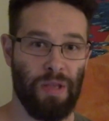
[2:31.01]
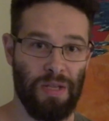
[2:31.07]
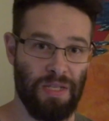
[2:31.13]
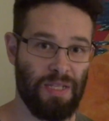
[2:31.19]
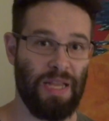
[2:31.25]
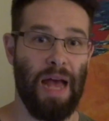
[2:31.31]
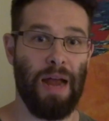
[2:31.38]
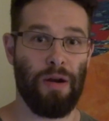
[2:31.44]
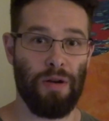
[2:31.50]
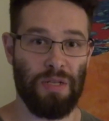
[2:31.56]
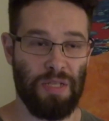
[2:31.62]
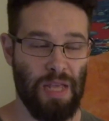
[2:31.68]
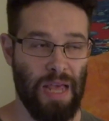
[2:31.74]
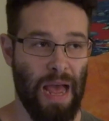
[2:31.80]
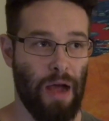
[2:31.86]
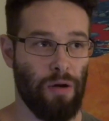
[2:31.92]
Saturn
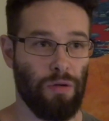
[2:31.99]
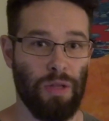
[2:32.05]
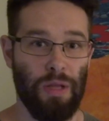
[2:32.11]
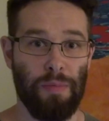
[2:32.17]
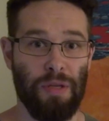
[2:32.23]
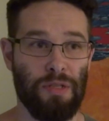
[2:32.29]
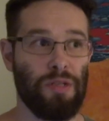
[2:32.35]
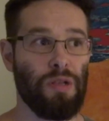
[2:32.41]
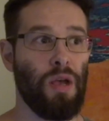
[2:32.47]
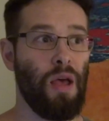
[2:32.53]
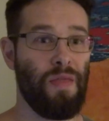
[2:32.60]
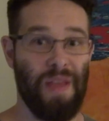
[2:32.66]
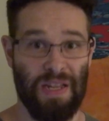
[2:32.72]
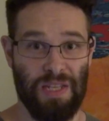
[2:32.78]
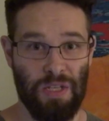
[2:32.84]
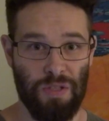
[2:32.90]
is the outer limits.
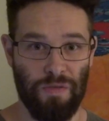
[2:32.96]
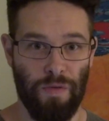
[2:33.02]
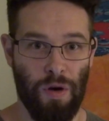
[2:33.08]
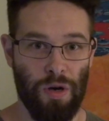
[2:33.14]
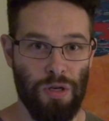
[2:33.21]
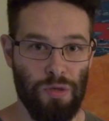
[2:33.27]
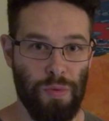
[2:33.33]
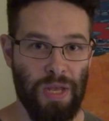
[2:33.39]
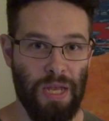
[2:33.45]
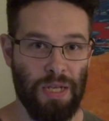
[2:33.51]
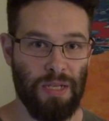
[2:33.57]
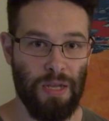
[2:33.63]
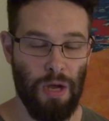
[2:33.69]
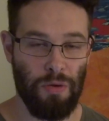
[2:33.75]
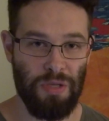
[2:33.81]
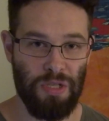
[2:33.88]
That's as far as we get
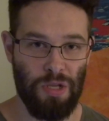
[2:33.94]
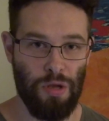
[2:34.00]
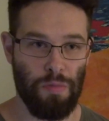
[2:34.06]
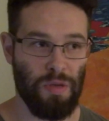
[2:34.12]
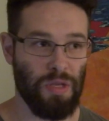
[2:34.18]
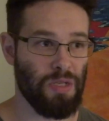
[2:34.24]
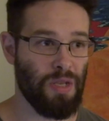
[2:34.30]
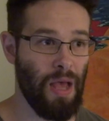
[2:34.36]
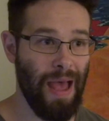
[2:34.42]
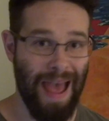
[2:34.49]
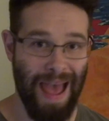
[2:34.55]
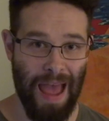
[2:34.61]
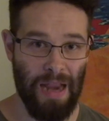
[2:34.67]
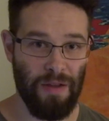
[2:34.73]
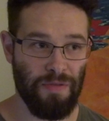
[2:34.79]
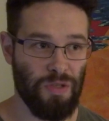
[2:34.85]
to go as humans.
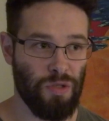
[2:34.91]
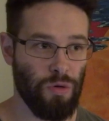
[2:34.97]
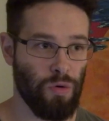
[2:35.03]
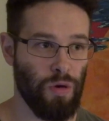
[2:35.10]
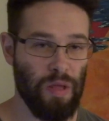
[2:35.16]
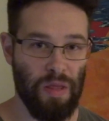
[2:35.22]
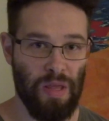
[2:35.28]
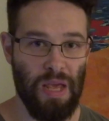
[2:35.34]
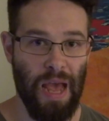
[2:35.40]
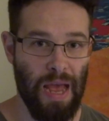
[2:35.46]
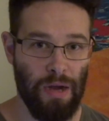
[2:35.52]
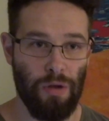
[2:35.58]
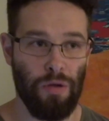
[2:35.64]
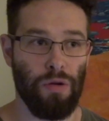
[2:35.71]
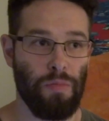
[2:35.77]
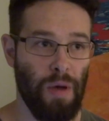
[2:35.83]
End of story, the
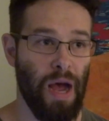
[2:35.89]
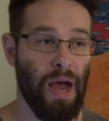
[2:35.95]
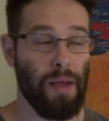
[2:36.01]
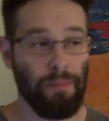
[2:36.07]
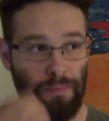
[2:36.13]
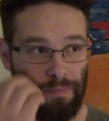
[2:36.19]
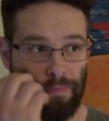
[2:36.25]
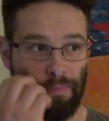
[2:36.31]
end, goodbye.